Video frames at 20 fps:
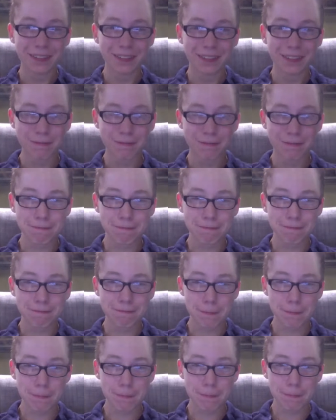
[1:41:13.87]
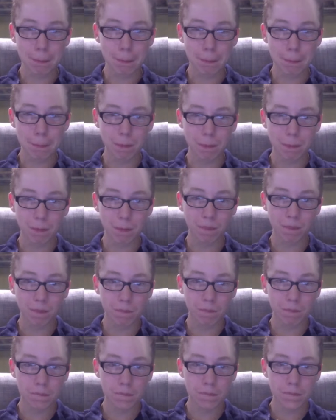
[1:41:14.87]
Yeah. Oh yeah. What do you think about Mean
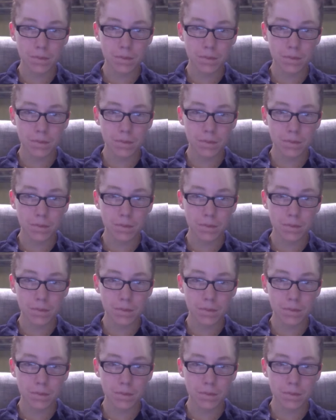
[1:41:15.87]
Streak?